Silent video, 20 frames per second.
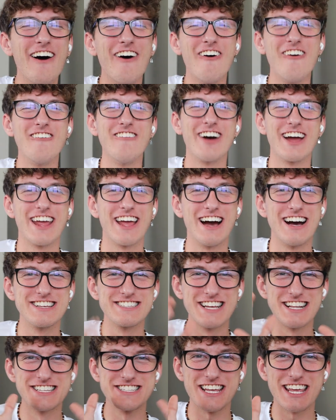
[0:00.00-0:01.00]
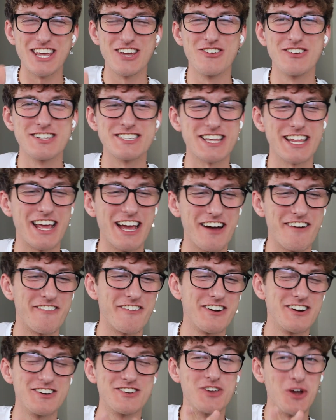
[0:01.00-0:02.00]
Oh my gosh, that is the cutest thing
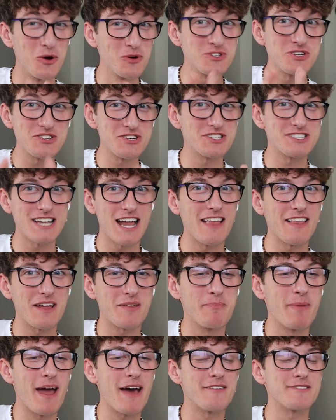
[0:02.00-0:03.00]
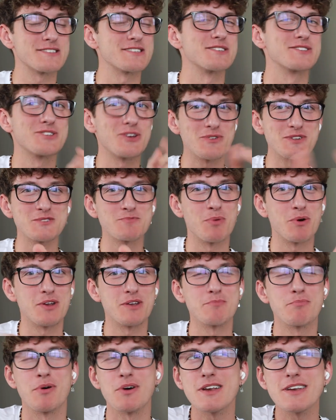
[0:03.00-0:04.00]
ever. Dozer does not like baths, and so does
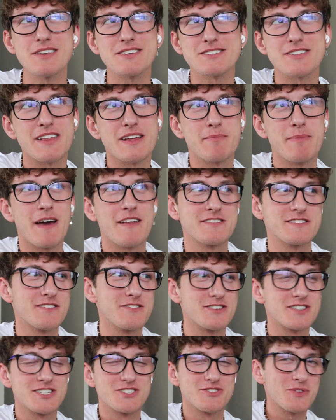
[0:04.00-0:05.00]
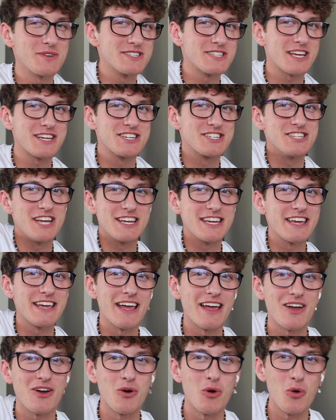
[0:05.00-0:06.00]
Puddin. Puddin doesn't like baths either. She's always like
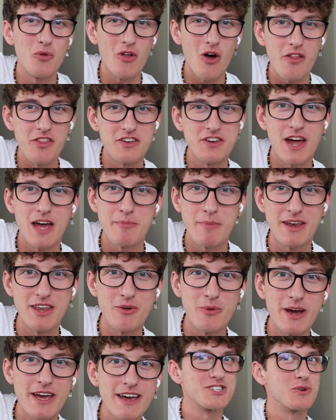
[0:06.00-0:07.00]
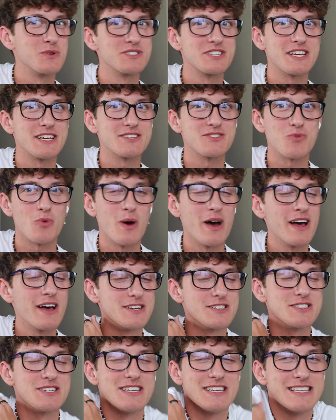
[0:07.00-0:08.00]
shaking and cold all the time anyway. So when she gets
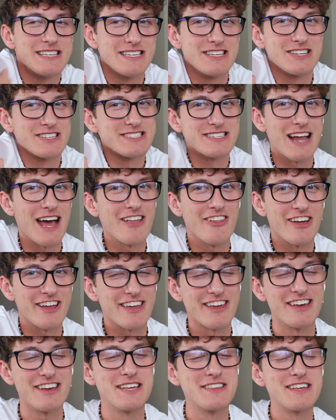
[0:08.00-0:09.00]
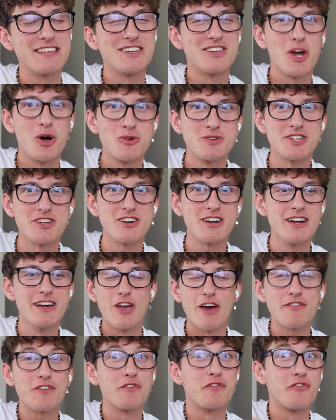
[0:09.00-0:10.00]
wet, she does not like it. And then Dozer,
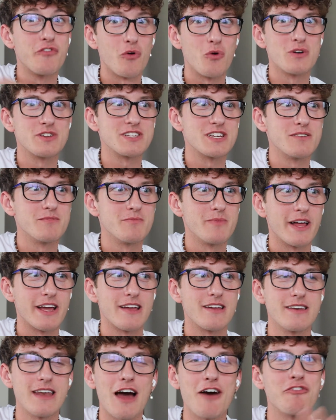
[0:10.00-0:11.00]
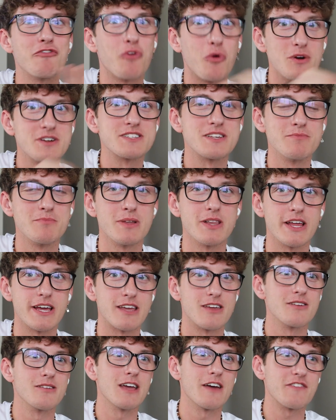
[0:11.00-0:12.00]
you have to force him, like not force him, but
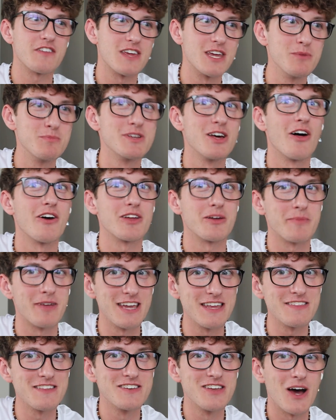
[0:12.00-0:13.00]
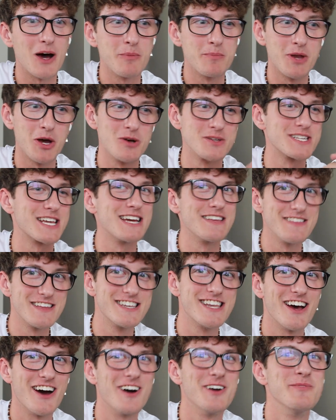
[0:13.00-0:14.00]
like you have to keep telling him, get in the tub, Doze, get in
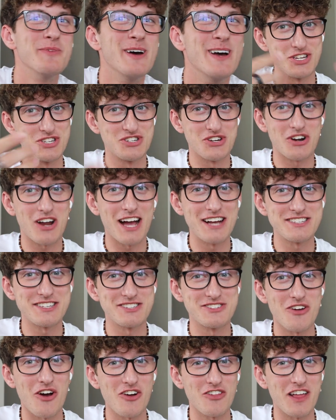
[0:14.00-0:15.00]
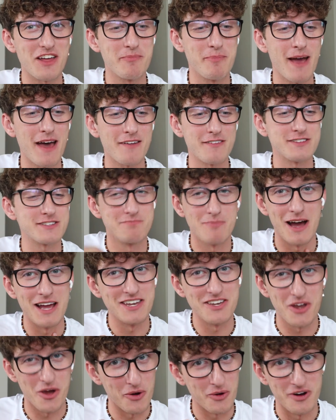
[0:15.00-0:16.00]
the tub. Does your guys' dog like baths?
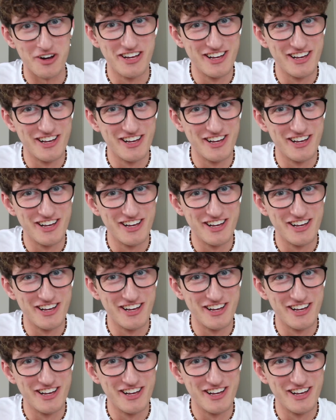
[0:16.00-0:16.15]
Mine don't.